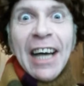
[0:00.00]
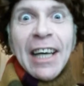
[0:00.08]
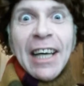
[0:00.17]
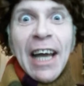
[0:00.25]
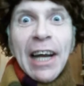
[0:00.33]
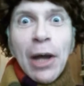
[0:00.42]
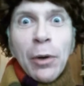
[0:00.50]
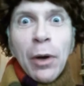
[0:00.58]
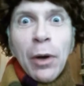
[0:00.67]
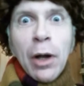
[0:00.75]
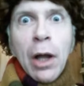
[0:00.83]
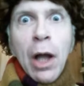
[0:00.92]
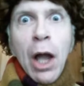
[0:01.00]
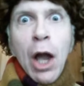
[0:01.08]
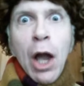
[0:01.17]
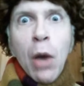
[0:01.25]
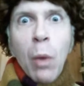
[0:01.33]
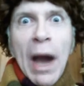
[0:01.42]
Hello.
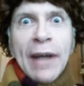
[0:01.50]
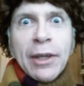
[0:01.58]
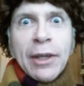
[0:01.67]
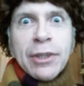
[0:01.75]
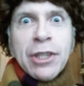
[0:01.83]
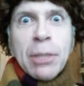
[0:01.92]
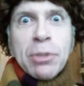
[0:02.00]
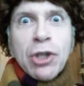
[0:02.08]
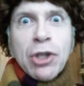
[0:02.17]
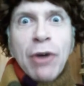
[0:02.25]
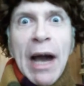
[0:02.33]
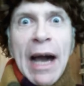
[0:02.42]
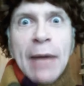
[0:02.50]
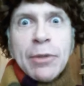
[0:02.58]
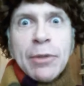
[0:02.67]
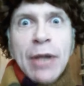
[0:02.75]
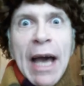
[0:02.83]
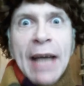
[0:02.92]
Why not subscribe
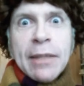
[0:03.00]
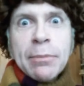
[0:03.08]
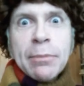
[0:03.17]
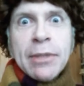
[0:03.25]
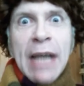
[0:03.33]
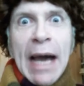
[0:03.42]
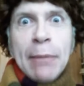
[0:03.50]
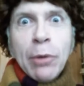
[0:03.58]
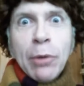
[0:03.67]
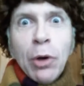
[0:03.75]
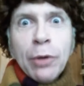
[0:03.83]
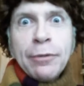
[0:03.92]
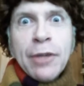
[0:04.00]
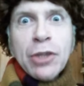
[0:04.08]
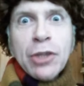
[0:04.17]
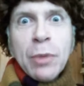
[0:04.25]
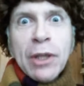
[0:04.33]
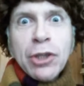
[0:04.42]
to Adam Time Lord
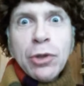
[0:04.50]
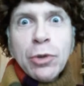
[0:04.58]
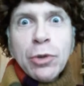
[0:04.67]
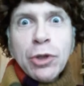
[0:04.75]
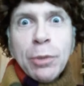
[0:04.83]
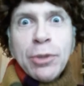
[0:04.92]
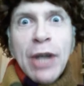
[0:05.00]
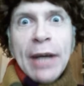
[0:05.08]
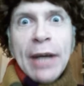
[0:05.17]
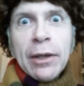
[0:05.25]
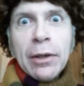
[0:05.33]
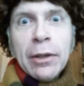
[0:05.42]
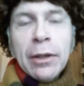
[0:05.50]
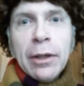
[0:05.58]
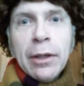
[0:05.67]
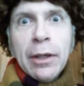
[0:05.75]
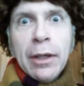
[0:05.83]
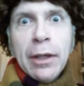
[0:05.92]
Fishwick's YouTube channel?
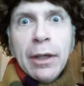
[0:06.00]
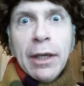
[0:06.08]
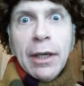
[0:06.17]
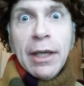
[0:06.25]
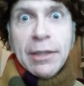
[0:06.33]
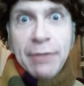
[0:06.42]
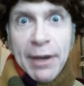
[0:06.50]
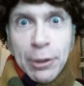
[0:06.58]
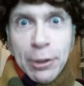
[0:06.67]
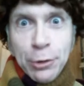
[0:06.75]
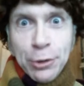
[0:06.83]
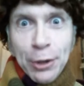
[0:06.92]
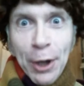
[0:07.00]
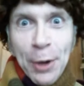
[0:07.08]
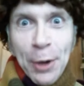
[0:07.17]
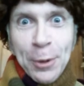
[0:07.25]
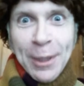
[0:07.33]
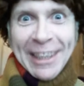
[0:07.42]
It's very good, you
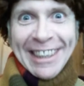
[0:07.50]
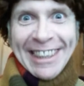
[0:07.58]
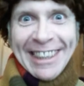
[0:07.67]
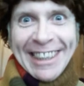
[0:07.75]
know.